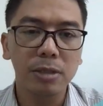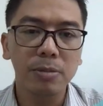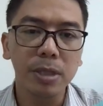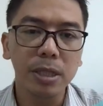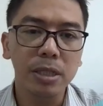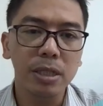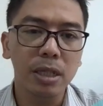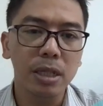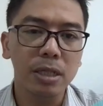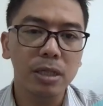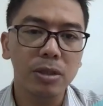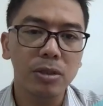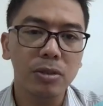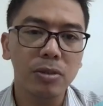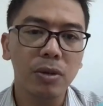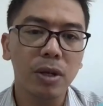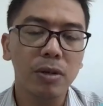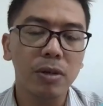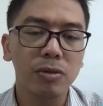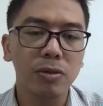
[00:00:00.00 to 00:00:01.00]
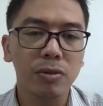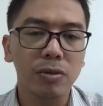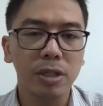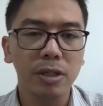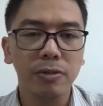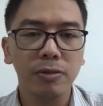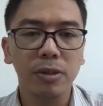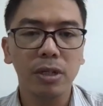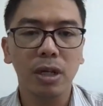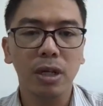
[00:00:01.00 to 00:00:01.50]
It means that you have to
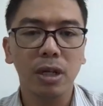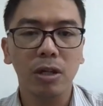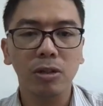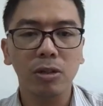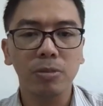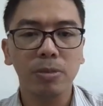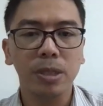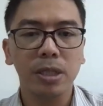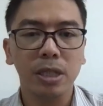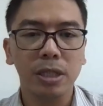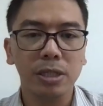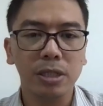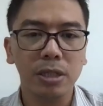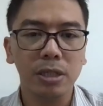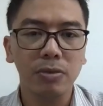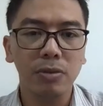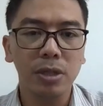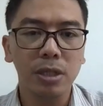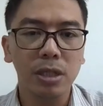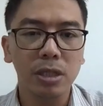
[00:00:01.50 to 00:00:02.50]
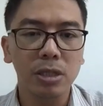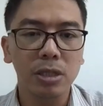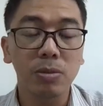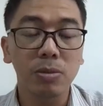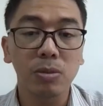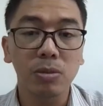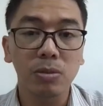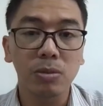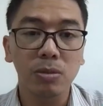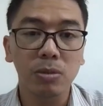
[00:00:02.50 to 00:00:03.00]
give the argumentation with
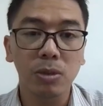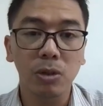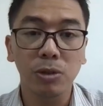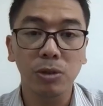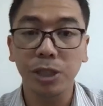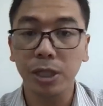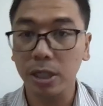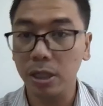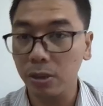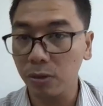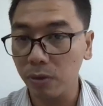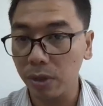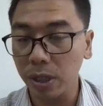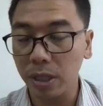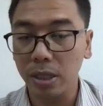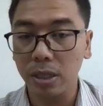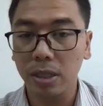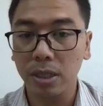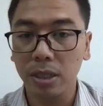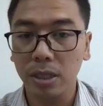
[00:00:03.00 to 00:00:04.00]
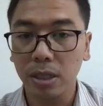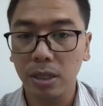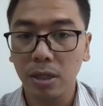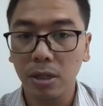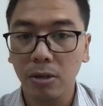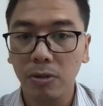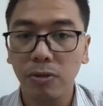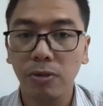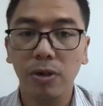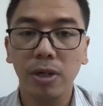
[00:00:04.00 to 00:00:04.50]
the logical way.
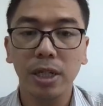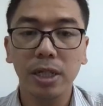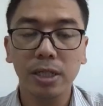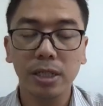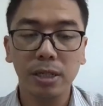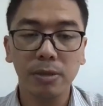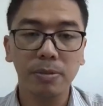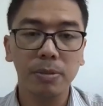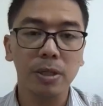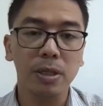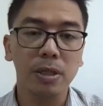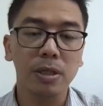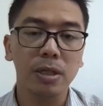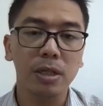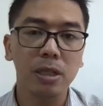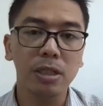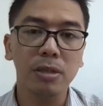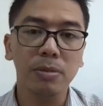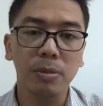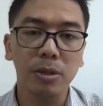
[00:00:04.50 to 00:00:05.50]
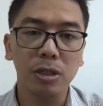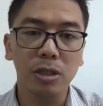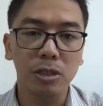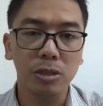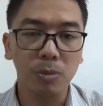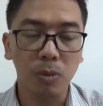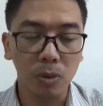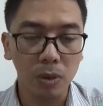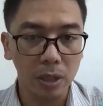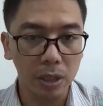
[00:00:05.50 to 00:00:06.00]
For example, it's about
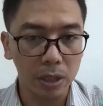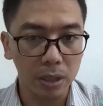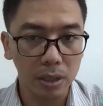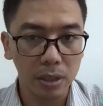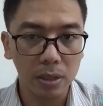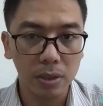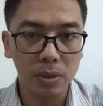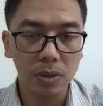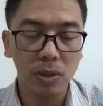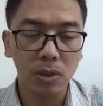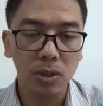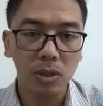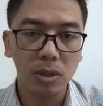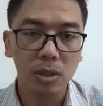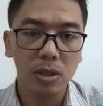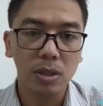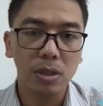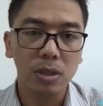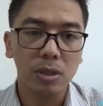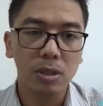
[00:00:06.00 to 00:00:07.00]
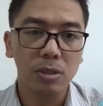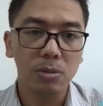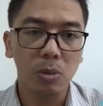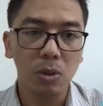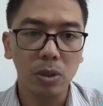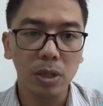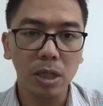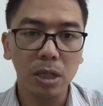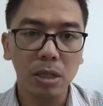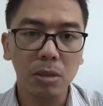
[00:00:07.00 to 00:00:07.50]
the smoking.
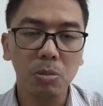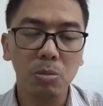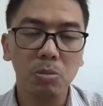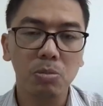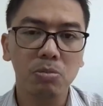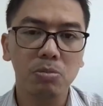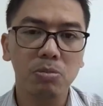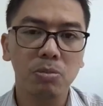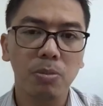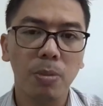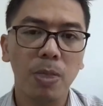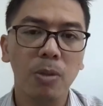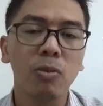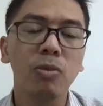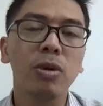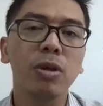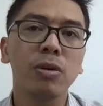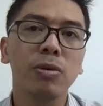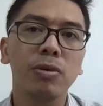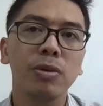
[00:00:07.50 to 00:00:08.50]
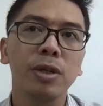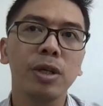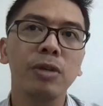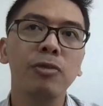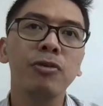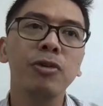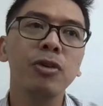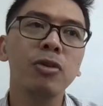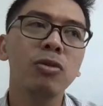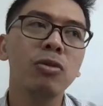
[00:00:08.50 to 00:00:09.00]
Smoking,
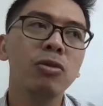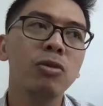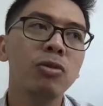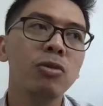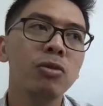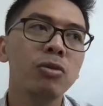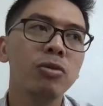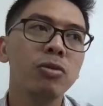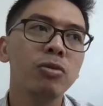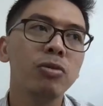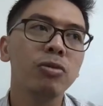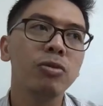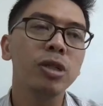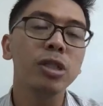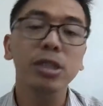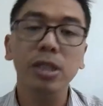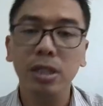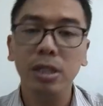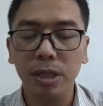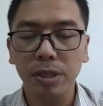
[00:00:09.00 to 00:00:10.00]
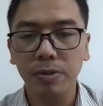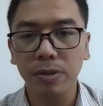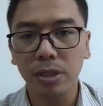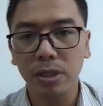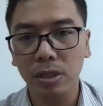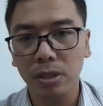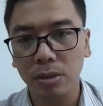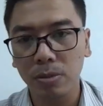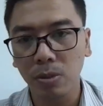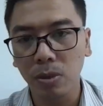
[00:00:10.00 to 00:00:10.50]
if you disagree
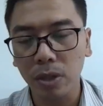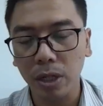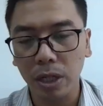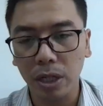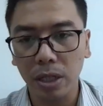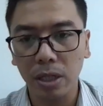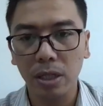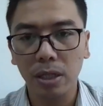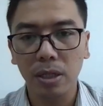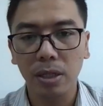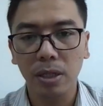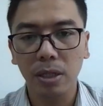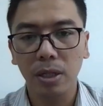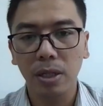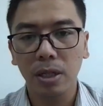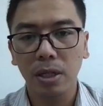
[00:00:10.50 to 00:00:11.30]
with the smoking,